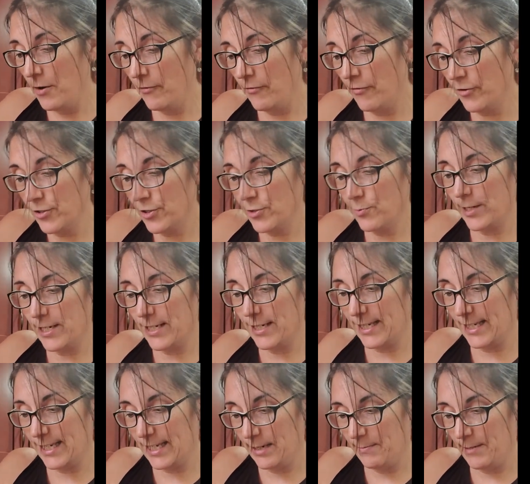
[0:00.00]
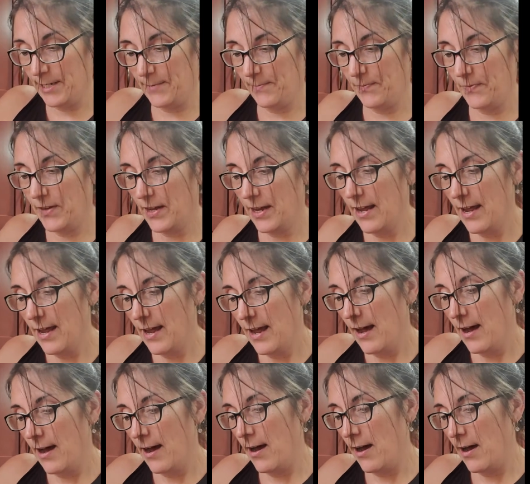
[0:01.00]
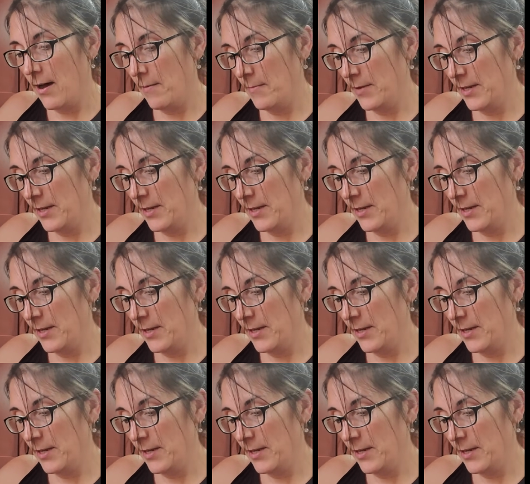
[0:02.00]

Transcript: First one is cinnamon. All